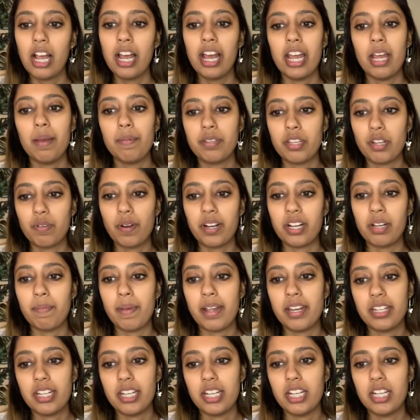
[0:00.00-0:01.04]
Amazon
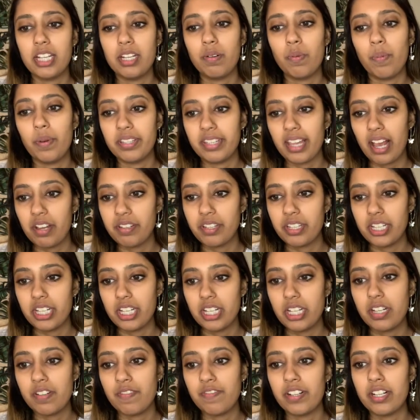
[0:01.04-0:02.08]
recommended
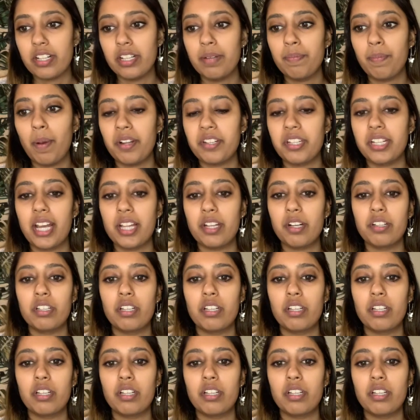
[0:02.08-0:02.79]
1,000, frequently bought together.